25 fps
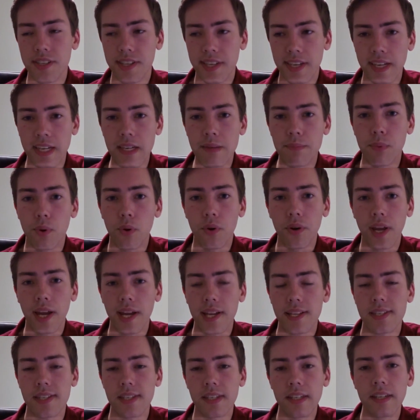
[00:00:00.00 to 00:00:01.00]
just keep
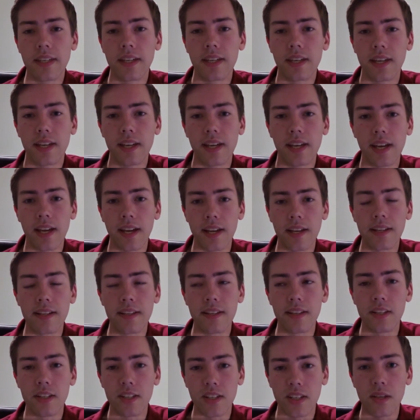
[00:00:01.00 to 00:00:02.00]
on at it
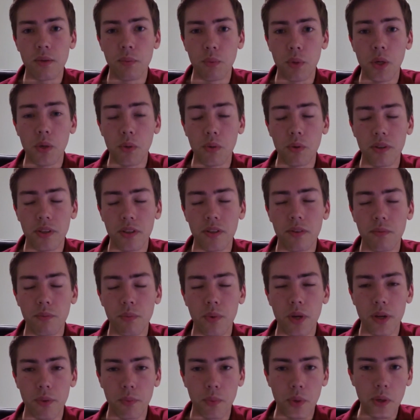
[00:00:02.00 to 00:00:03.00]
and it
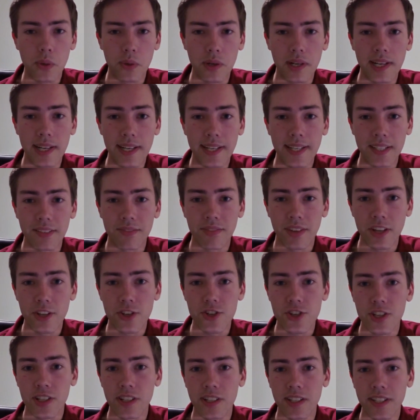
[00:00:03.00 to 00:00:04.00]
will click
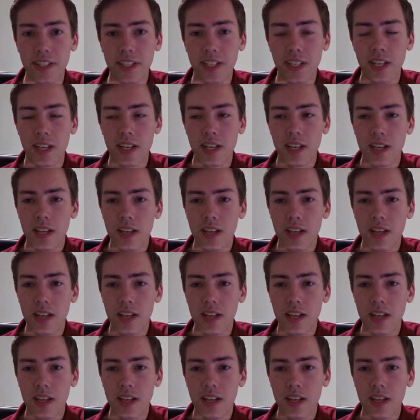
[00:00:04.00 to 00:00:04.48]
eventually.